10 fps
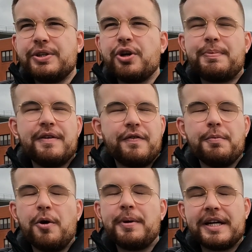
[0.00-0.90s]
the European
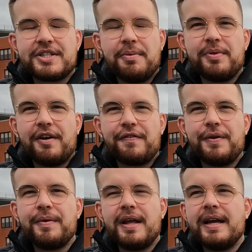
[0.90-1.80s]
football brings something
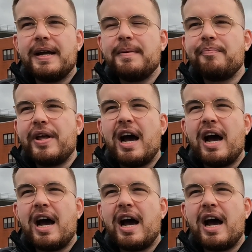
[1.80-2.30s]
different.